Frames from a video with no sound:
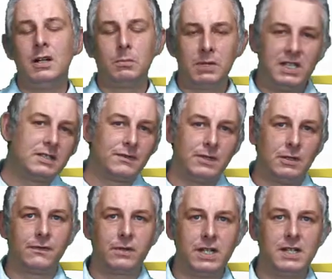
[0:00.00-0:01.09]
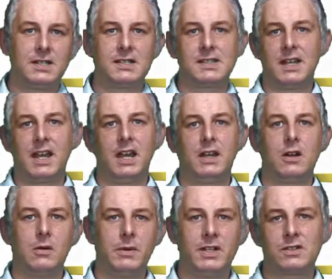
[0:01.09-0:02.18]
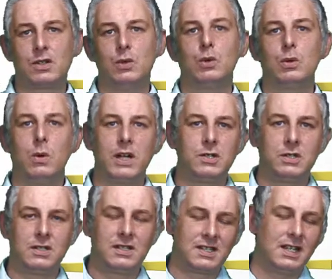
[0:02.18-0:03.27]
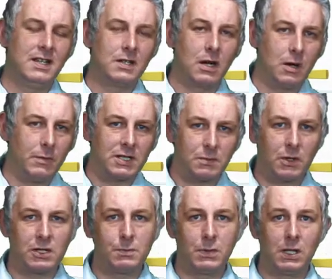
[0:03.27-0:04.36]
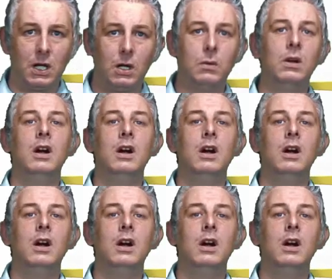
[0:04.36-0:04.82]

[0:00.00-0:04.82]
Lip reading: please feel free to stick any comments or questions in the comments box below,